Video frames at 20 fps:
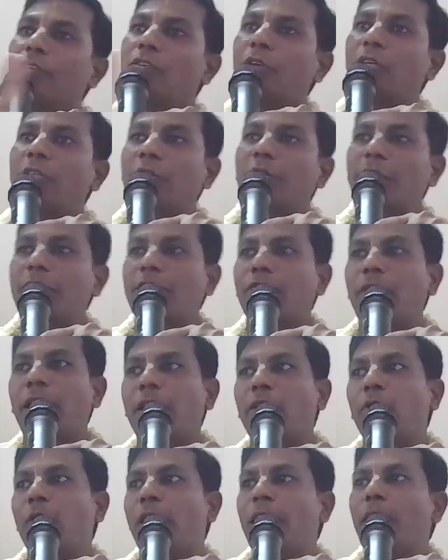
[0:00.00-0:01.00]
So in this
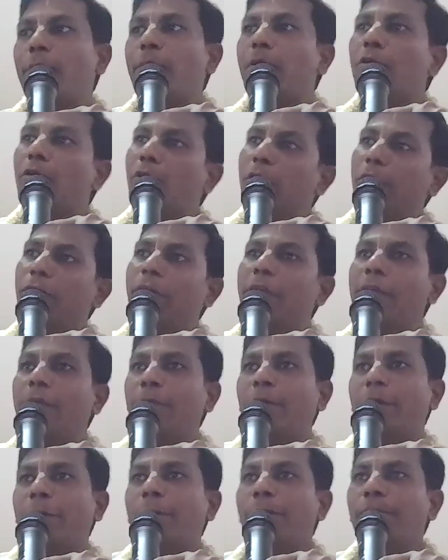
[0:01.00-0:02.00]
way, you keep
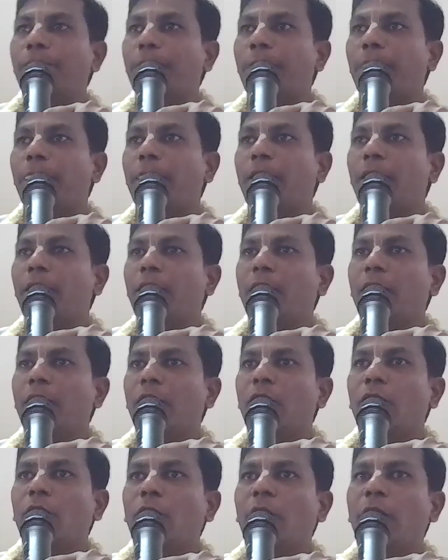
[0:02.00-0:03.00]
glorifying me.
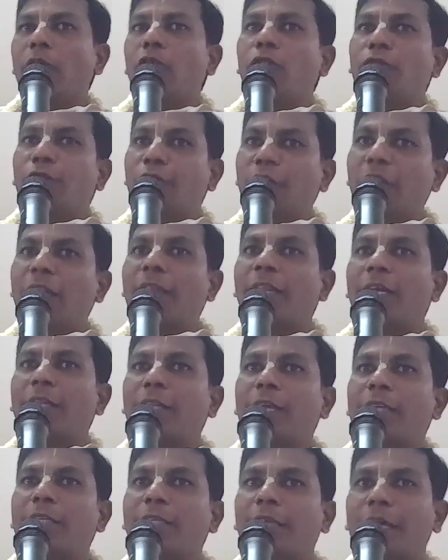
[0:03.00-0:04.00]
When you feel
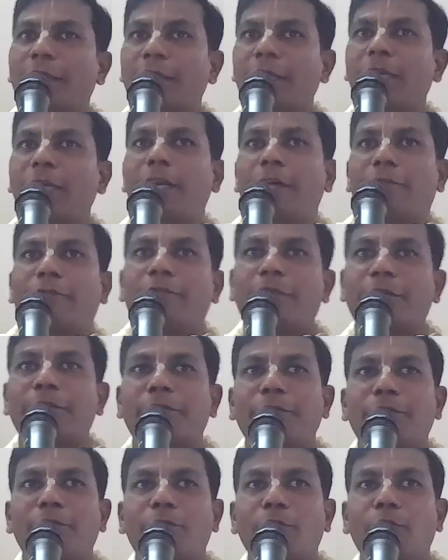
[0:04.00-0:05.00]
that there is nothing left
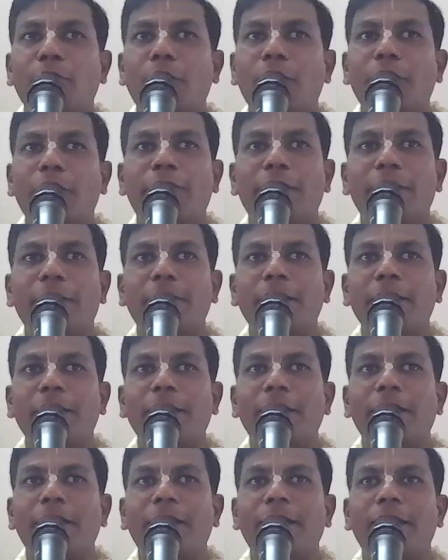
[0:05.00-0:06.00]
to glorify me,
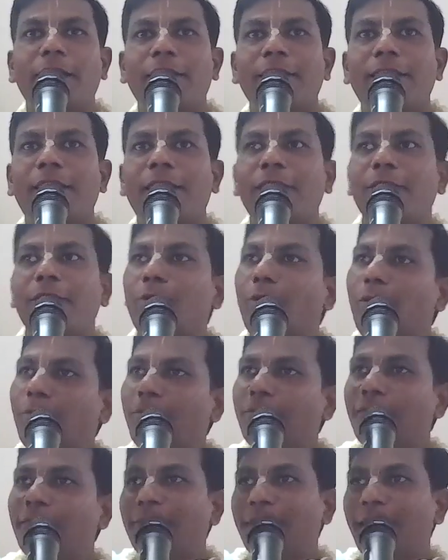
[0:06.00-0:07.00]
then
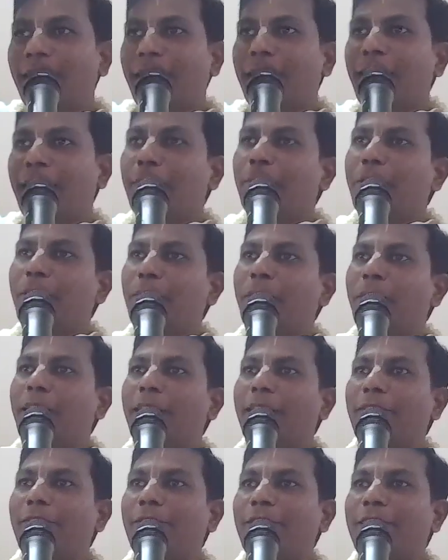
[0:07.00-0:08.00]
you keep the
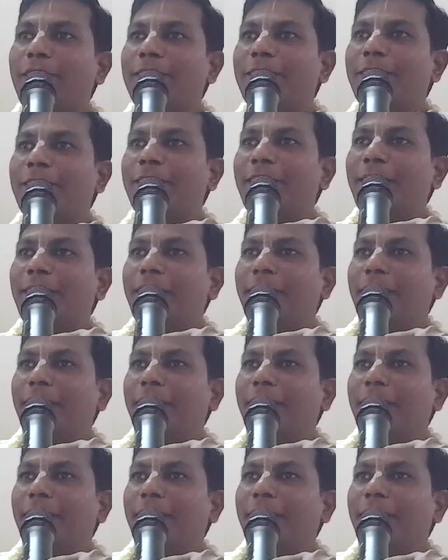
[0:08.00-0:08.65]
material words.